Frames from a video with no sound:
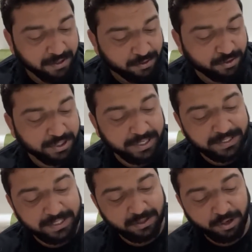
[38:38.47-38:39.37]
so
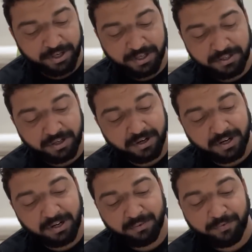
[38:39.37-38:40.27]
CAG's Auditor
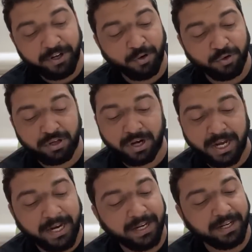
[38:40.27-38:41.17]
General Vinod
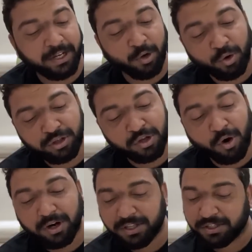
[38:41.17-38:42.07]
Rai, he wrote
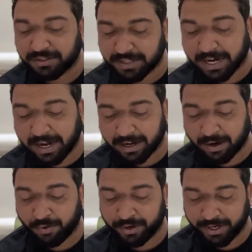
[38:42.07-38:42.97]
not just an
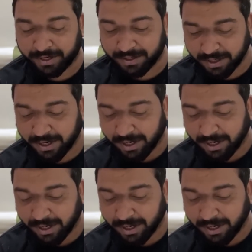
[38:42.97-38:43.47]
accountant.